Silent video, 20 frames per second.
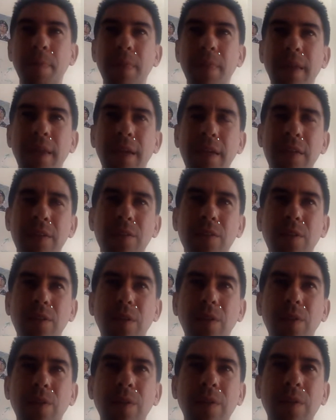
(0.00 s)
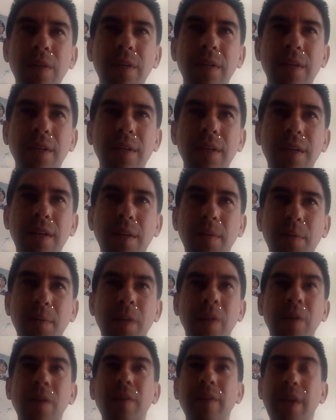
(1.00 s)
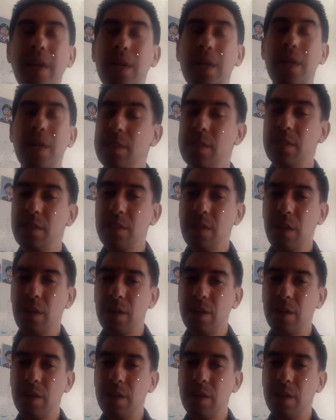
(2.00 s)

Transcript: And so coronaviruses are,